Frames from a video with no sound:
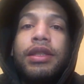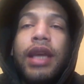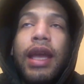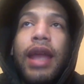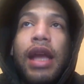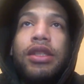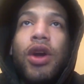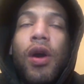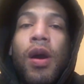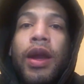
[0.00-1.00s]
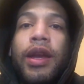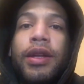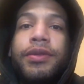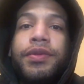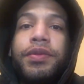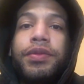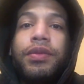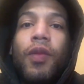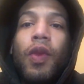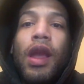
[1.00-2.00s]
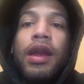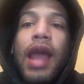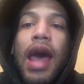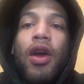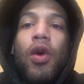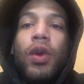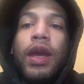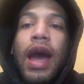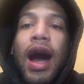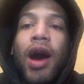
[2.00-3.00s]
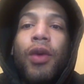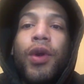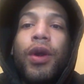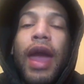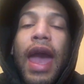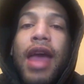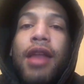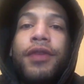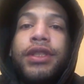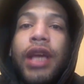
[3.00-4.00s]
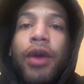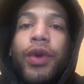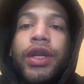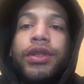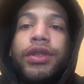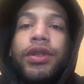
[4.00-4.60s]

See, they target not only our adversaries,